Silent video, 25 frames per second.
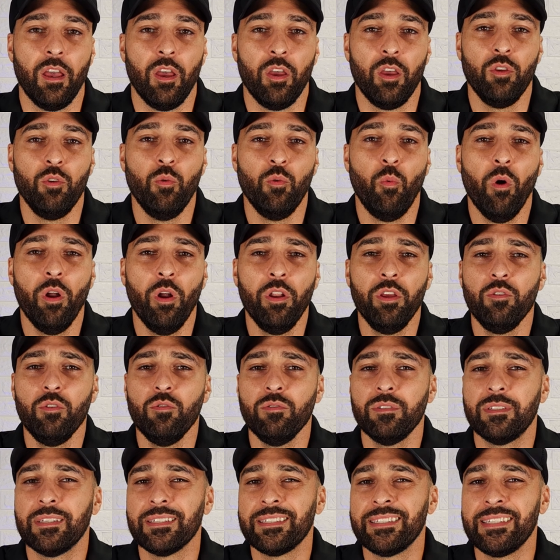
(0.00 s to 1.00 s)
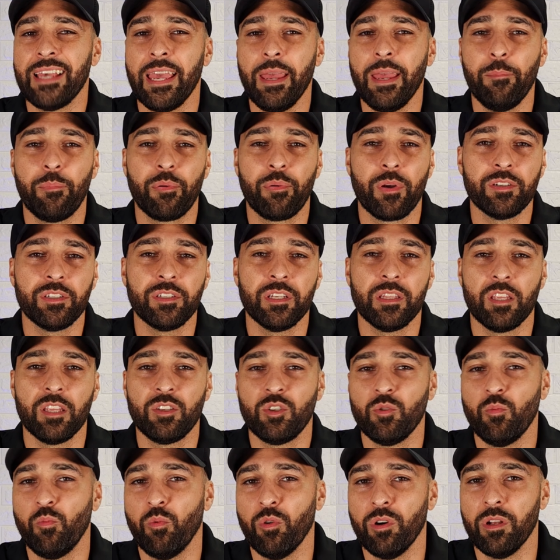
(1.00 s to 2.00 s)
You wanna use the same pressure that you
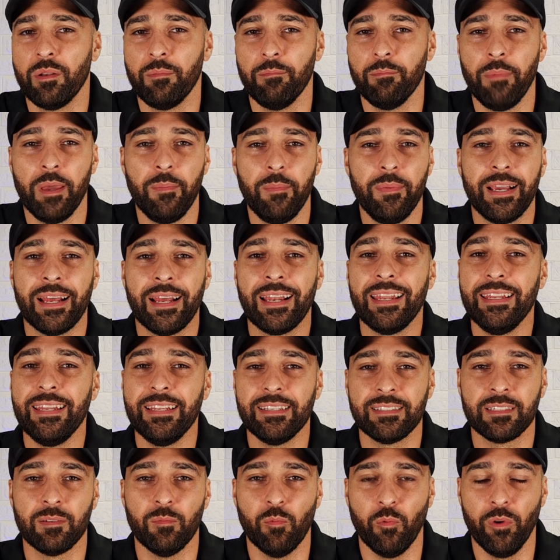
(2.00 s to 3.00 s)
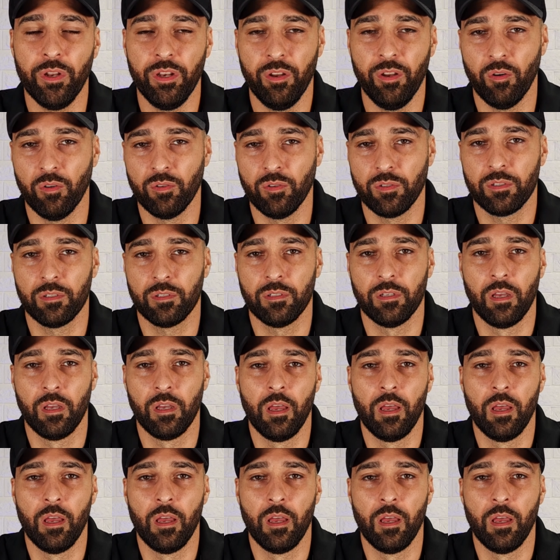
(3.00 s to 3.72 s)
would maybe cleaning some windows.